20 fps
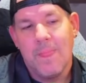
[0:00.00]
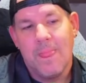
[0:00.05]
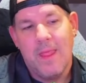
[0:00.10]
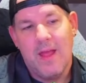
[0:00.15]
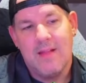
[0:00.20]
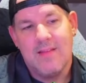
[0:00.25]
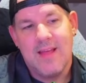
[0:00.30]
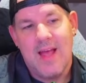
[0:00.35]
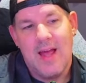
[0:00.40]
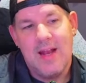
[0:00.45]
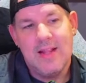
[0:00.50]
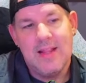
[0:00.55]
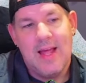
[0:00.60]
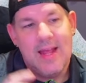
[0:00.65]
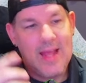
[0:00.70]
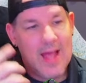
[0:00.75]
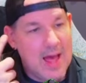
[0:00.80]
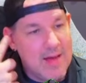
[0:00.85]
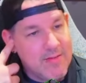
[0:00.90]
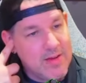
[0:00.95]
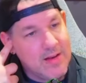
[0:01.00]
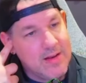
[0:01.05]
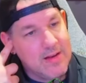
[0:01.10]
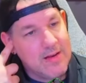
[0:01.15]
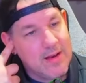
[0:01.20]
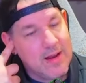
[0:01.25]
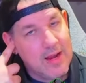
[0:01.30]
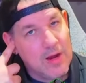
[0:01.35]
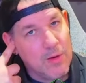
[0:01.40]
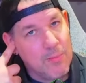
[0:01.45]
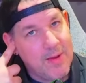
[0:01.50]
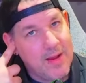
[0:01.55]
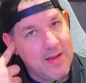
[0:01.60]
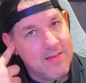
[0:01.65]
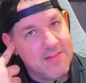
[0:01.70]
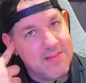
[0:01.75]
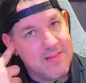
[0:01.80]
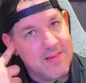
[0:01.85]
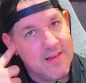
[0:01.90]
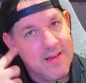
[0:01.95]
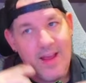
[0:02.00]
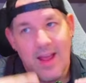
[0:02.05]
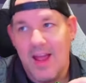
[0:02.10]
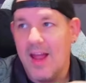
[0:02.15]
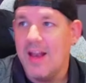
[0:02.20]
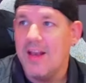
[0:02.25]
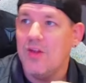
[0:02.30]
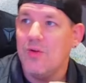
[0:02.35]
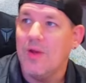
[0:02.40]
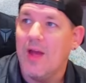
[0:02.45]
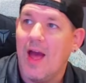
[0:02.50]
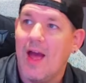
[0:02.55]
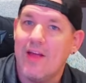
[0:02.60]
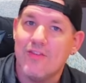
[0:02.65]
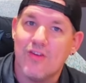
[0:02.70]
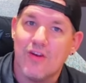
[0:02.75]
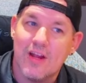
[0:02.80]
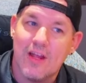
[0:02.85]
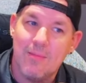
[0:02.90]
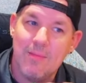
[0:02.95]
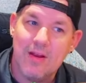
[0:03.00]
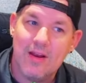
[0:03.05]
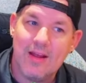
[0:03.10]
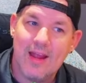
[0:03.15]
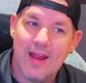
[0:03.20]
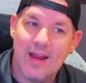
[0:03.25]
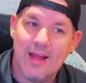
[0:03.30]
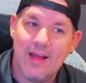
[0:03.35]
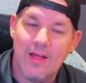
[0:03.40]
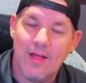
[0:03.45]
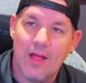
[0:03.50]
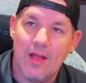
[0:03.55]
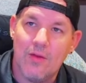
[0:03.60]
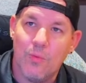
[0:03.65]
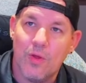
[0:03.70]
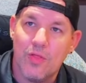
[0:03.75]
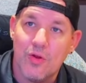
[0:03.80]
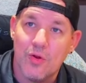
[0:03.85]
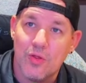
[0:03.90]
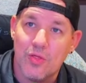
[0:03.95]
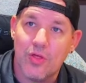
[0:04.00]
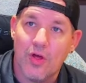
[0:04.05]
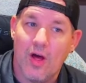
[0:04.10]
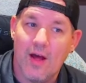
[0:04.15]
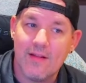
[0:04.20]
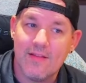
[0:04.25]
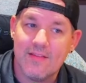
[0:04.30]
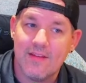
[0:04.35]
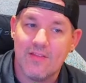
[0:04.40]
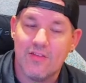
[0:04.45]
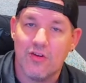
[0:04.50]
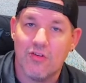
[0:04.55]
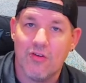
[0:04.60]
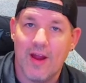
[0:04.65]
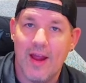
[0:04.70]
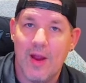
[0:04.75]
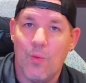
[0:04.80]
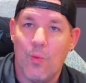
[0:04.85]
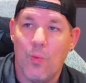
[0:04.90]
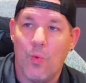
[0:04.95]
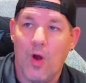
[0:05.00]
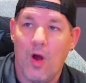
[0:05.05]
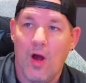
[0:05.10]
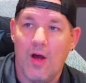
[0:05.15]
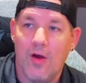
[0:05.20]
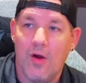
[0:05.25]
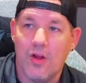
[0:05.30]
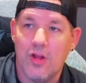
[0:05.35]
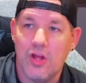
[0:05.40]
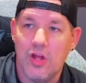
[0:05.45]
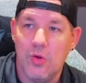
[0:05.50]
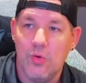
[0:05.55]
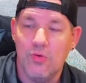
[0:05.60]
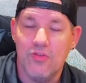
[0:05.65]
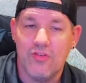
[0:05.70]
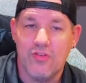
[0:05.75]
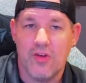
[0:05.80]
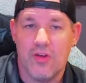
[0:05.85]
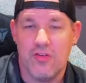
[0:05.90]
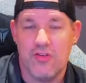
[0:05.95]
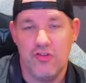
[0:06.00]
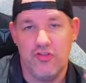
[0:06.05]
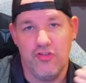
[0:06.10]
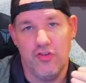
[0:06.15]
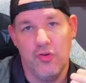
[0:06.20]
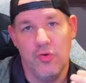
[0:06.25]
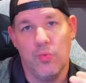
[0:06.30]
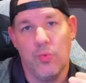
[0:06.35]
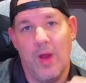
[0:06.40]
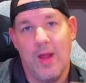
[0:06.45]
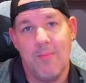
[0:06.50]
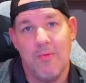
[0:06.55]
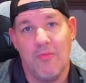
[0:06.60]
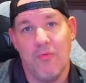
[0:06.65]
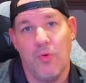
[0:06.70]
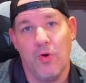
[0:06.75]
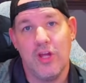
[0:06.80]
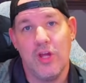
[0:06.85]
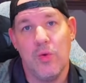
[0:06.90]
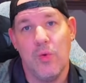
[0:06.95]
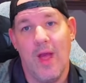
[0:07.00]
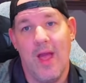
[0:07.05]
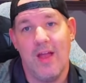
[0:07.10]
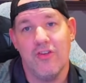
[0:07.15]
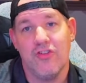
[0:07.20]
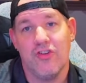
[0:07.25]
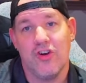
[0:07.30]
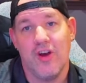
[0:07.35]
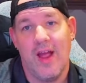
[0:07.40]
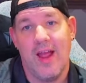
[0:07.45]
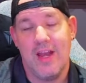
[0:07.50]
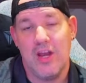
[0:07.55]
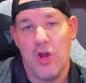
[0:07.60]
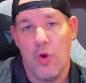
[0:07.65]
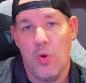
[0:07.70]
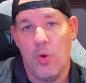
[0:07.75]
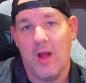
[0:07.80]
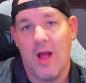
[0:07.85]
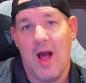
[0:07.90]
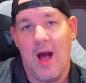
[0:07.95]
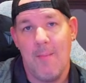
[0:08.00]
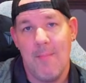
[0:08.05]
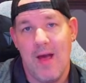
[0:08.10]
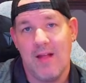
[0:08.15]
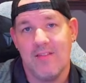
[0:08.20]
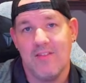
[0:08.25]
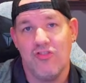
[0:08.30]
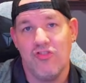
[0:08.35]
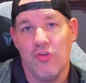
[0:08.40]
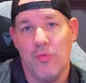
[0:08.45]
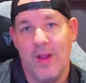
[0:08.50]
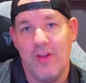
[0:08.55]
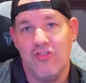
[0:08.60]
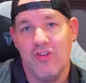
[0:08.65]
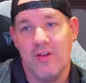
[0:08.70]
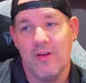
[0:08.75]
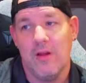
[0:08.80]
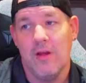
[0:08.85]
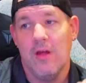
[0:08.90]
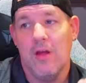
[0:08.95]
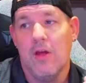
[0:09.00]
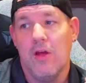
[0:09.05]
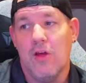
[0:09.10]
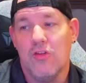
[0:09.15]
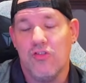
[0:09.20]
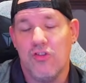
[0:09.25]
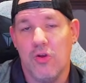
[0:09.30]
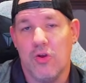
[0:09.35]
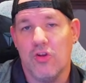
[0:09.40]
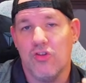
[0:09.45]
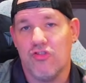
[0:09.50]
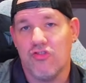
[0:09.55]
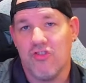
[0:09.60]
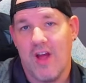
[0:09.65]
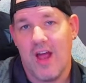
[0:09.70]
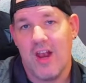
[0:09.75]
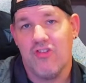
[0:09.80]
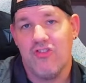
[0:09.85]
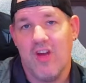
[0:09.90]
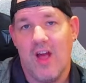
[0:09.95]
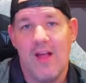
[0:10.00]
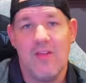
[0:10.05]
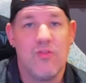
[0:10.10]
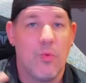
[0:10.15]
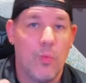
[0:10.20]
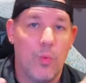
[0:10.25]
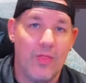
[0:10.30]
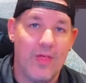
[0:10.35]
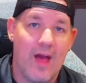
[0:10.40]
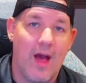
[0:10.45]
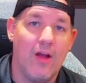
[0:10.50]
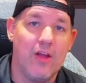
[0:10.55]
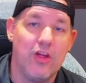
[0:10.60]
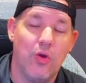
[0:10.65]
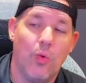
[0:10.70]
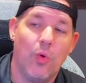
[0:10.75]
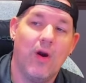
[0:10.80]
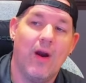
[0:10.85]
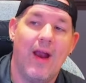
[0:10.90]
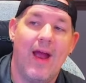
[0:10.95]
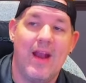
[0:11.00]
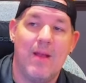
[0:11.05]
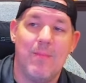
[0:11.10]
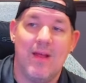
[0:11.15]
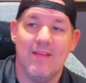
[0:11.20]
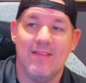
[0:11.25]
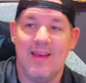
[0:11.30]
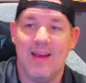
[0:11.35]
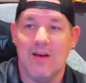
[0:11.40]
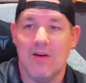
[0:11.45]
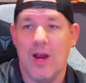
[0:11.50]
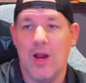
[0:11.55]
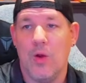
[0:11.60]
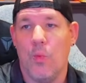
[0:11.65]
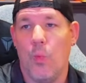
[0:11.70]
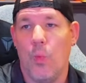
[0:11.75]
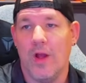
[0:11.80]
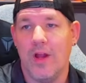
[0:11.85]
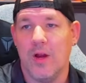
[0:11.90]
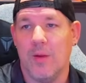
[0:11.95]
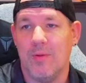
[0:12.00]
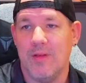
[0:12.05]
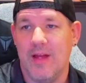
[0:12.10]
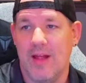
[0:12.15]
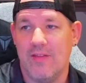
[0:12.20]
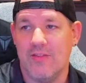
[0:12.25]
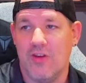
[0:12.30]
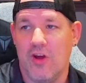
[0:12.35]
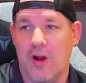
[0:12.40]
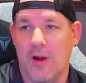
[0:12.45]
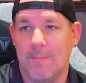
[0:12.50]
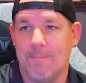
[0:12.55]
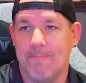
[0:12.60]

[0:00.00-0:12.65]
It's kind of like having earpiece and you guys are communicating with your thoughts. It's a great use to do right before you enter a known combat situation, so you could strategize without your enemies hearing what your plans are.